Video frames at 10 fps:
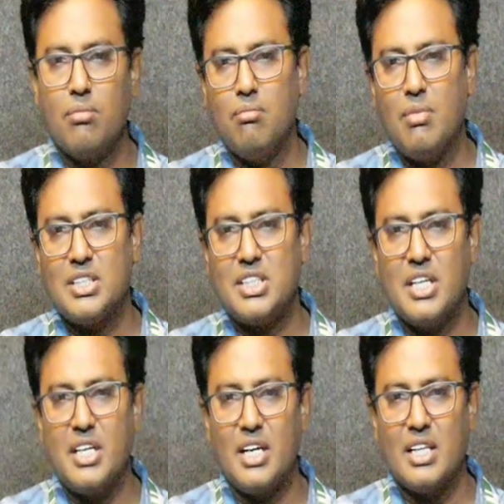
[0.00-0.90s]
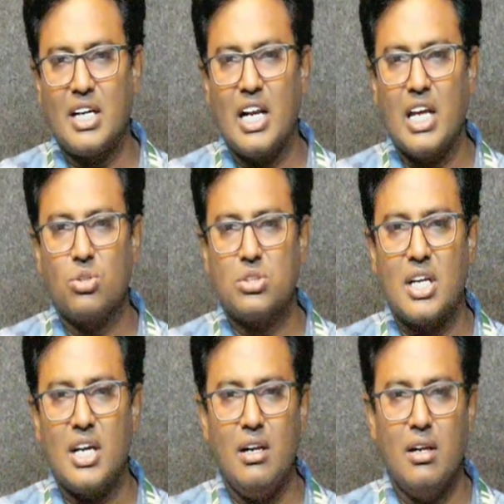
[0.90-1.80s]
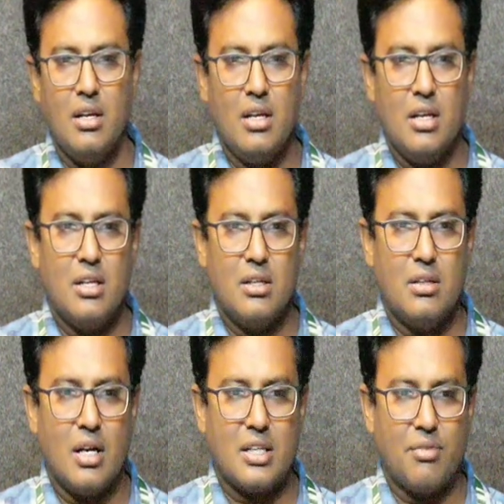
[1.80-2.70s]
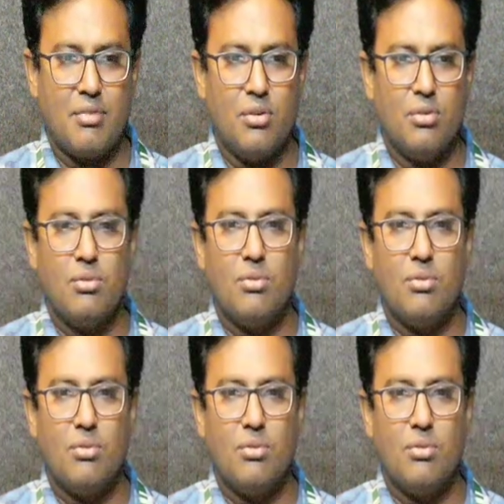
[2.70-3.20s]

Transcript: mention here that layout style. As of now